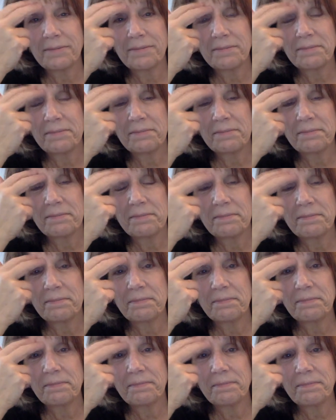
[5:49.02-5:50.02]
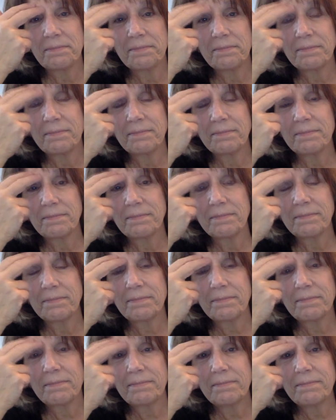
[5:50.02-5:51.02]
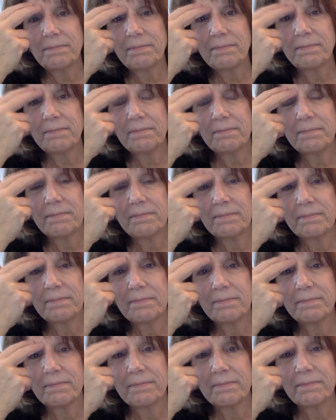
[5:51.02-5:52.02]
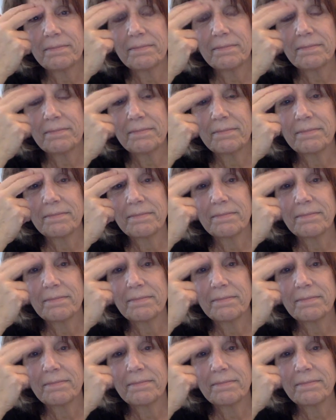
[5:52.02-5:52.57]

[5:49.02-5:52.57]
No one is speaking in this clip.